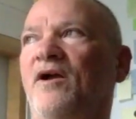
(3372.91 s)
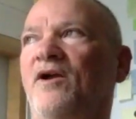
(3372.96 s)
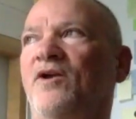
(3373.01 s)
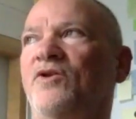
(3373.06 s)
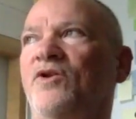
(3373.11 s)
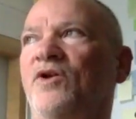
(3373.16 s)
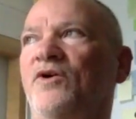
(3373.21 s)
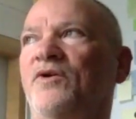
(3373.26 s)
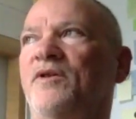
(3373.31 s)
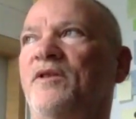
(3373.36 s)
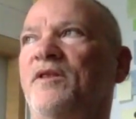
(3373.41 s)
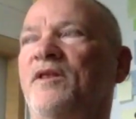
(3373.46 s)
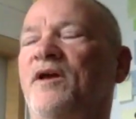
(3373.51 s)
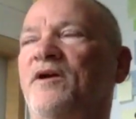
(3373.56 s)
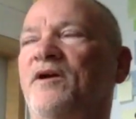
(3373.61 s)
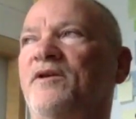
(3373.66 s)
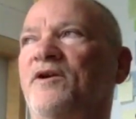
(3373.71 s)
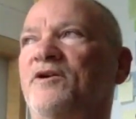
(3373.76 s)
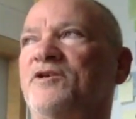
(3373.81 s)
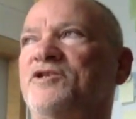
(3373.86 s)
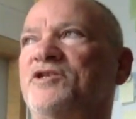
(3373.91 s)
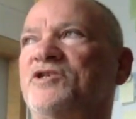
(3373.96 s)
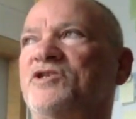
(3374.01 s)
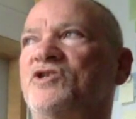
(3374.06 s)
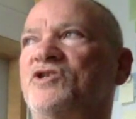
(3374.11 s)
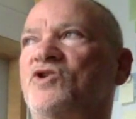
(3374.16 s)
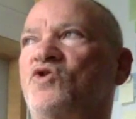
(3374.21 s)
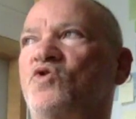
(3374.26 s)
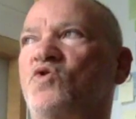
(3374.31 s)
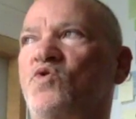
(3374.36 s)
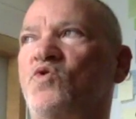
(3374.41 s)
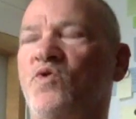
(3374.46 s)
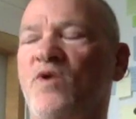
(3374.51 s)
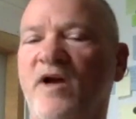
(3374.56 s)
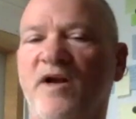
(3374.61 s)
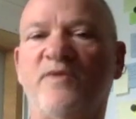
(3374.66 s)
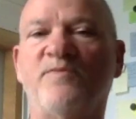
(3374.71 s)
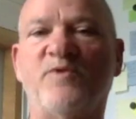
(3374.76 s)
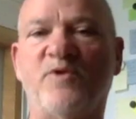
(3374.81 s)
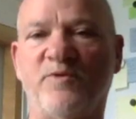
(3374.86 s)
you know, there's just an
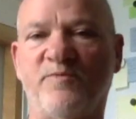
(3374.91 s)
incredible